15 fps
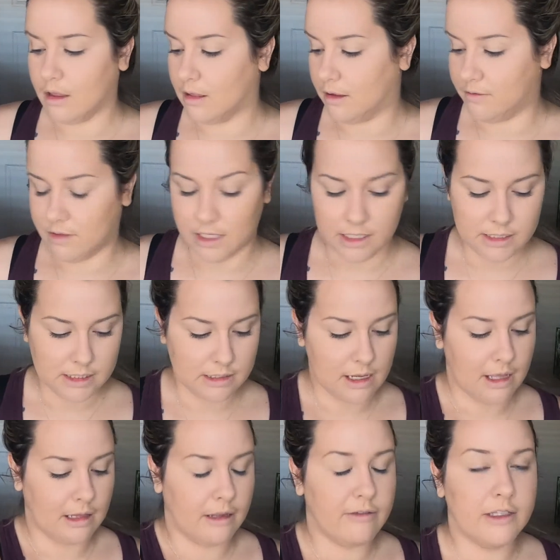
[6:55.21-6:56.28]
I love this.
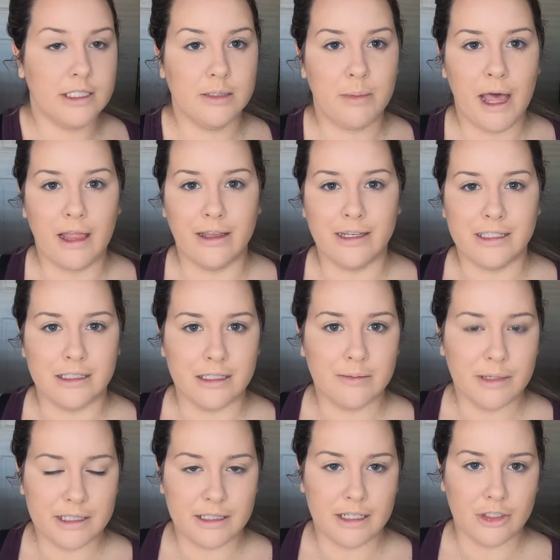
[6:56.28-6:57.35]
I love this palette because it
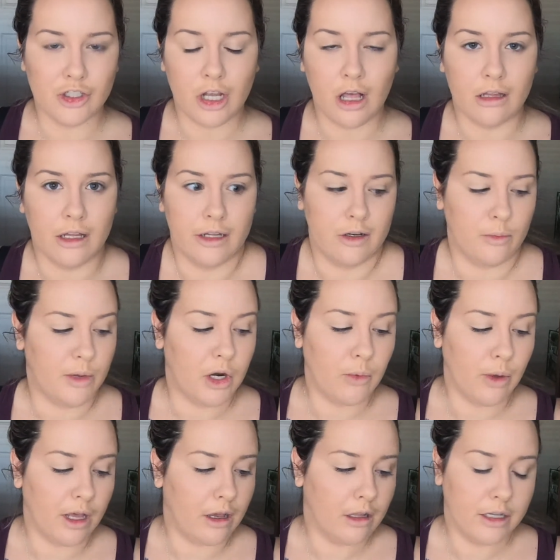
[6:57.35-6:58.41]
smells like chocolate. No
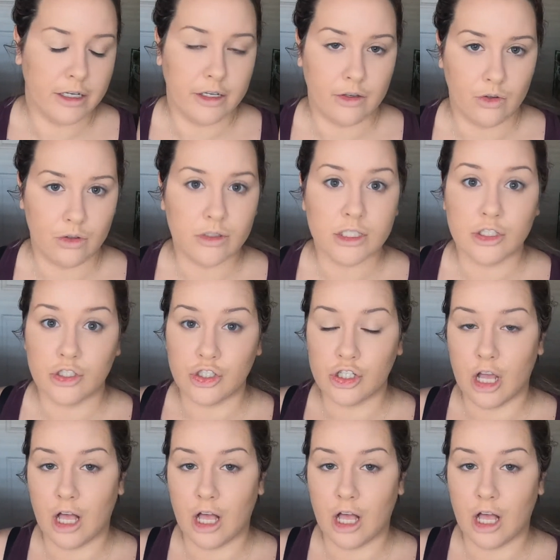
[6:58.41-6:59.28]
matter what color you use, it's